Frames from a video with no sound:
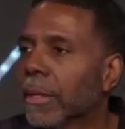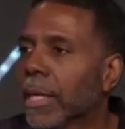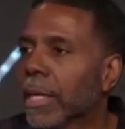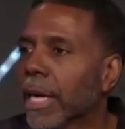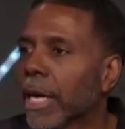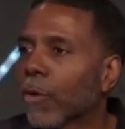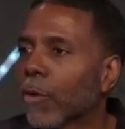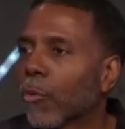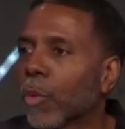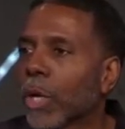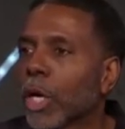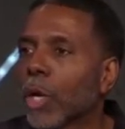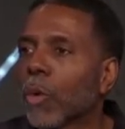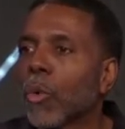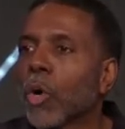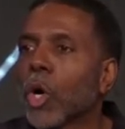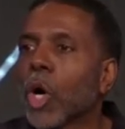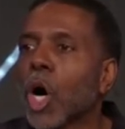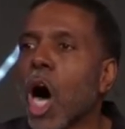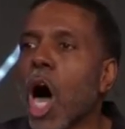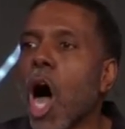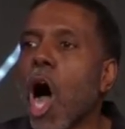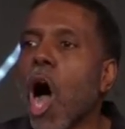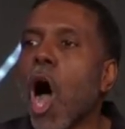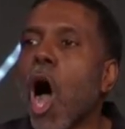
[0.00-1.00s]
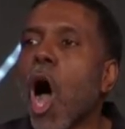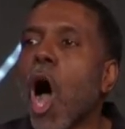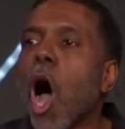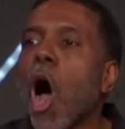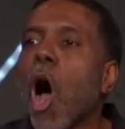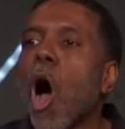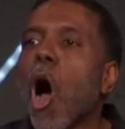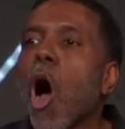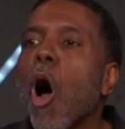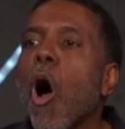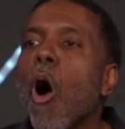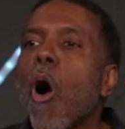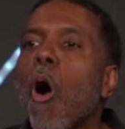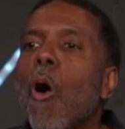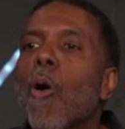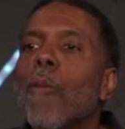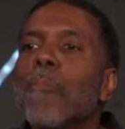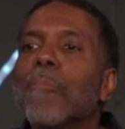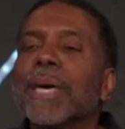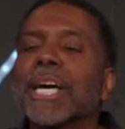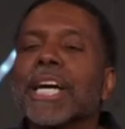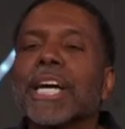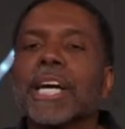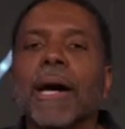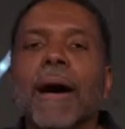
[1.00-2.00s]
And we will all
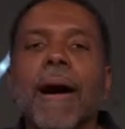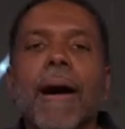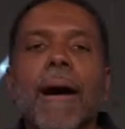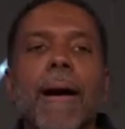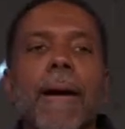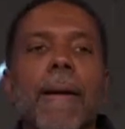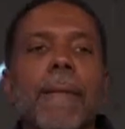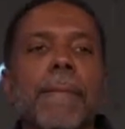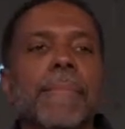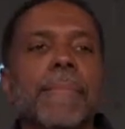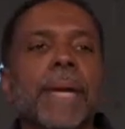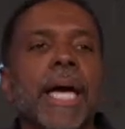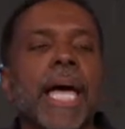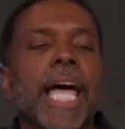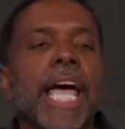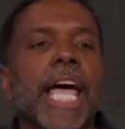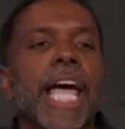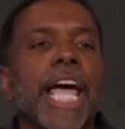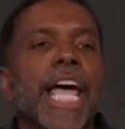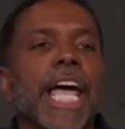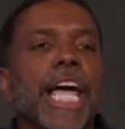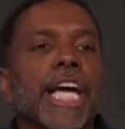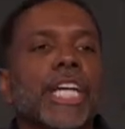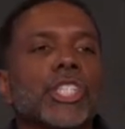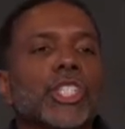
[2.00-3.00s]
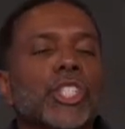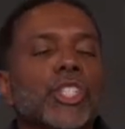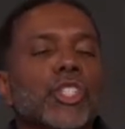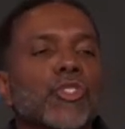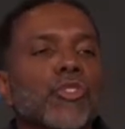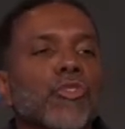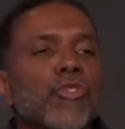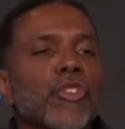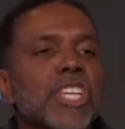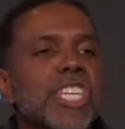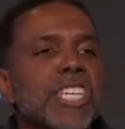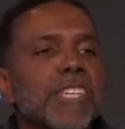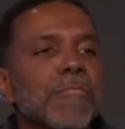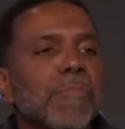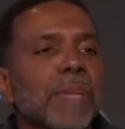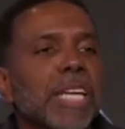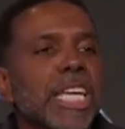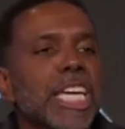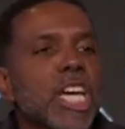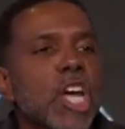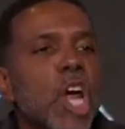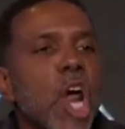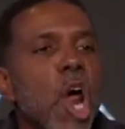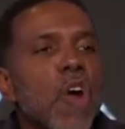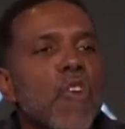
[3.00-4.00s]
become
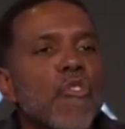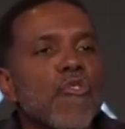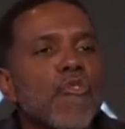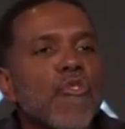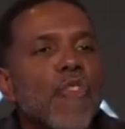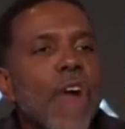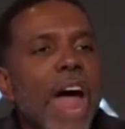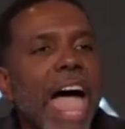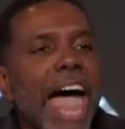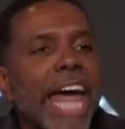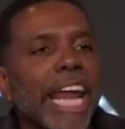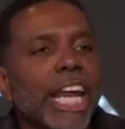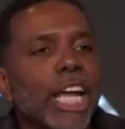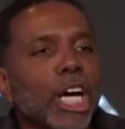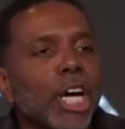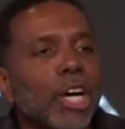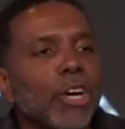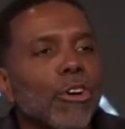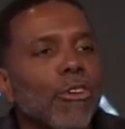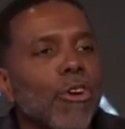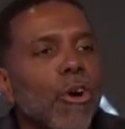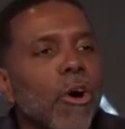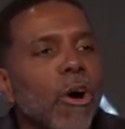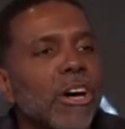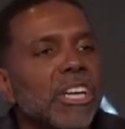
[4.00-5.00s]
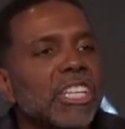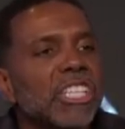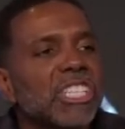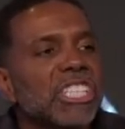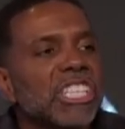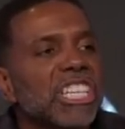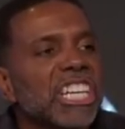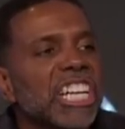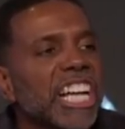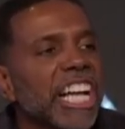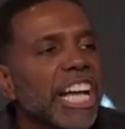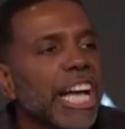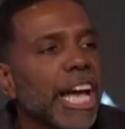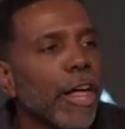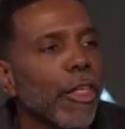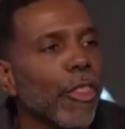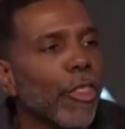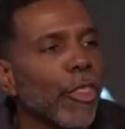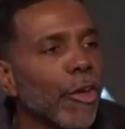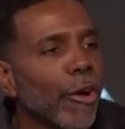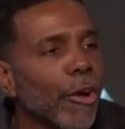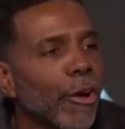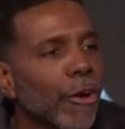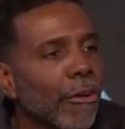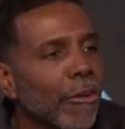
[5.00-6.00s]
extremely radical
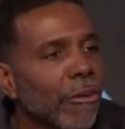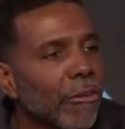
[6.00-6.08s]
together.